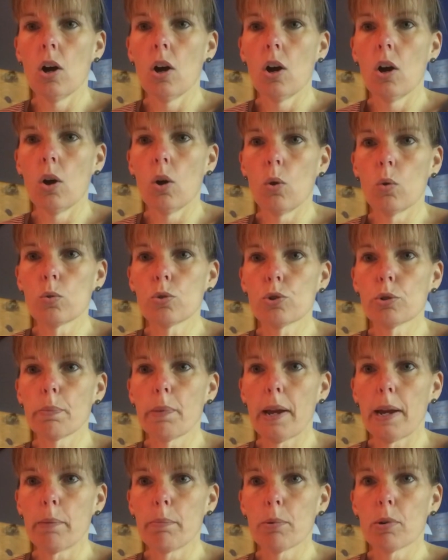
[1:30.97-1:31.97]
hold your
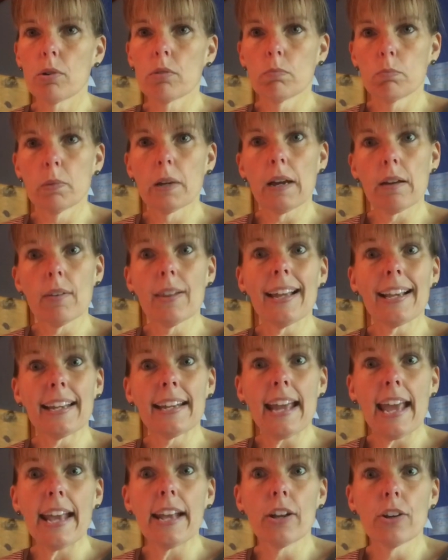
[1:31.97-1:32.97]
paper, kind of like an
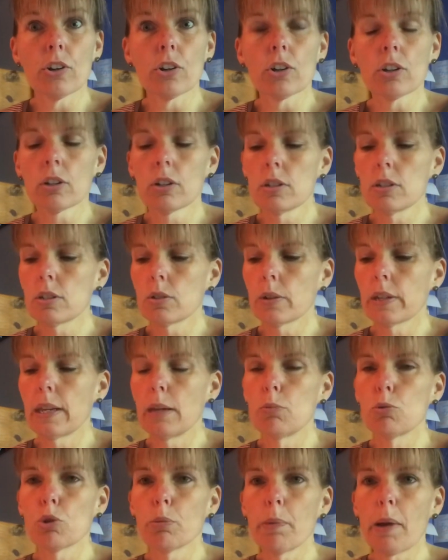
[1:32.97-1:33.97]
anchor, so it
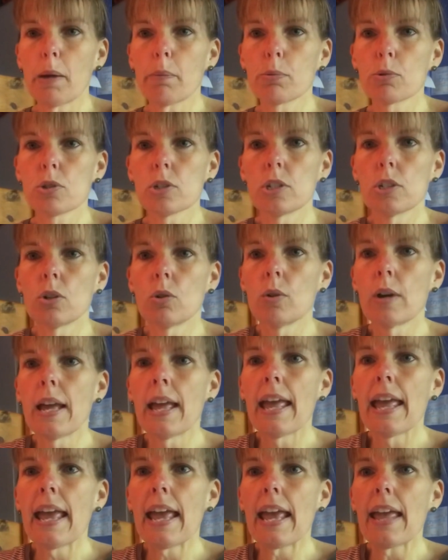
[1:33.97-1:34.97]
keeps your paper still,
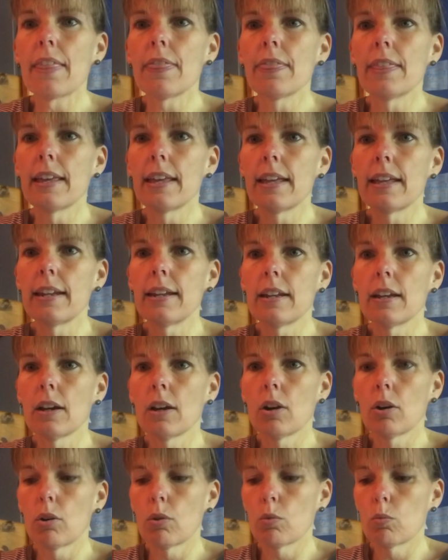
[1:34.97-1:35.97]
and then
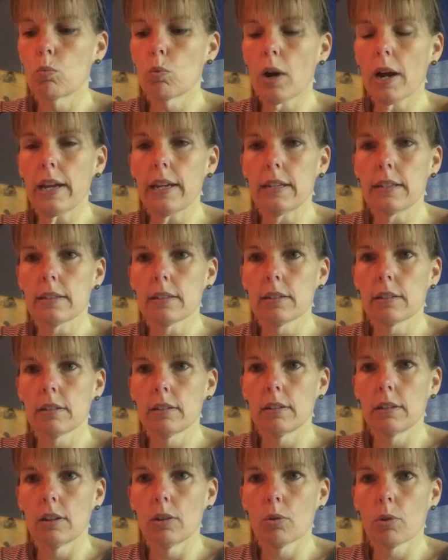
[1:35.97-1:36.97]
write.
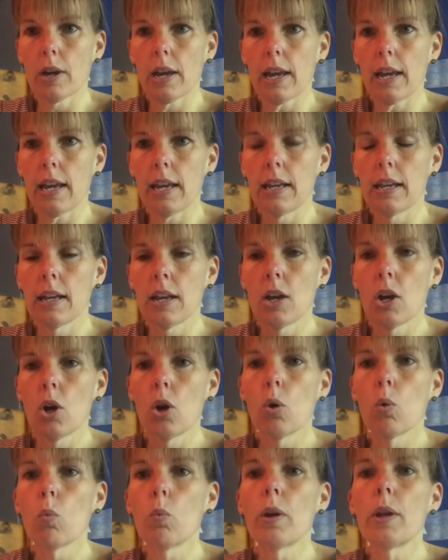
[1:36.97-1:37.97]
Okay?
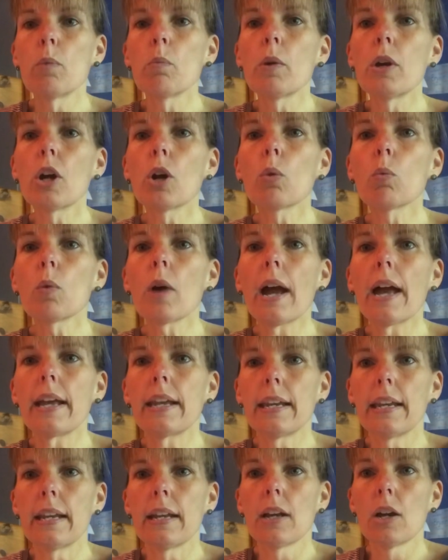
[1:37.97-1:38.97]
When we are
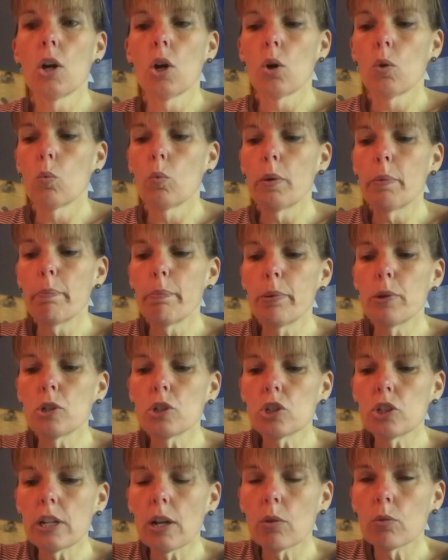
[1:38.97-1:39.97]
writing, we push
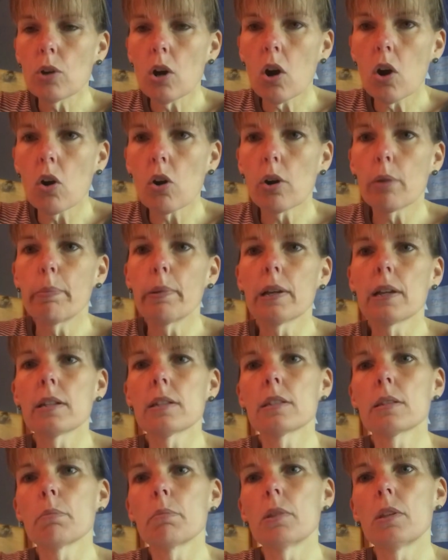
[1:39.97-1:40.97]
down hard because
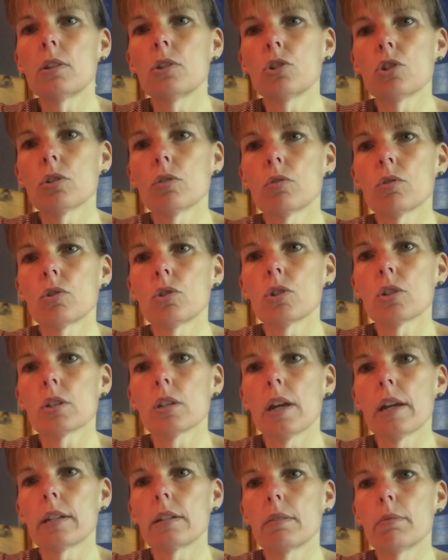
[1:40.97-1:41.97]
some of the children just
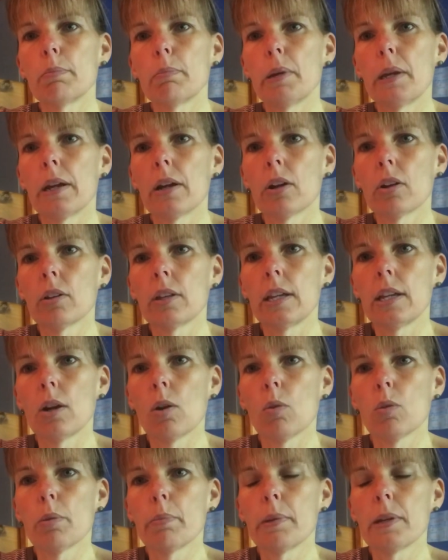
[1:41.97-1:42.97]
like to barely
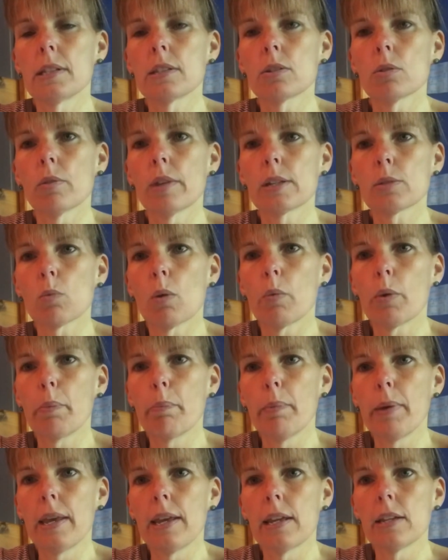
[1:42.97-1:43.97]
hold the pencil. That's why we
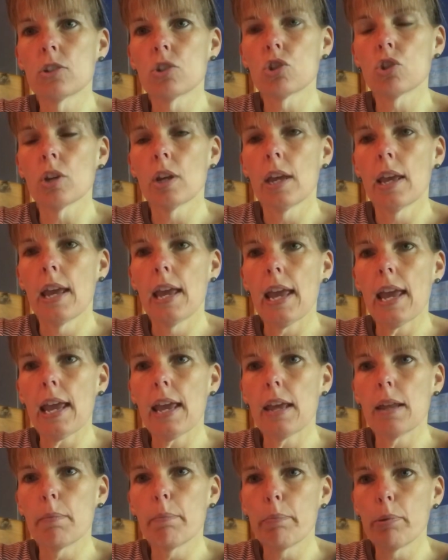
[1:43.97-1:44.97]
pinch
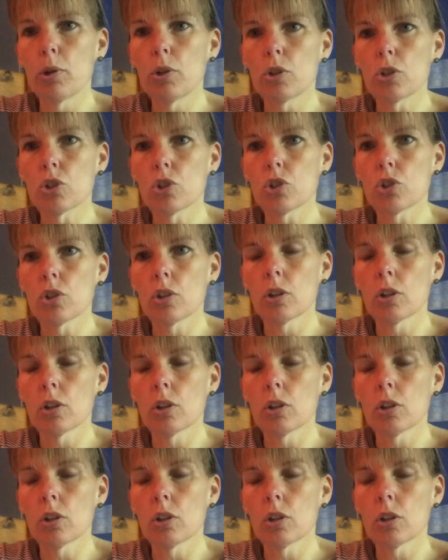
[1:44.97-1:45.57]
and push.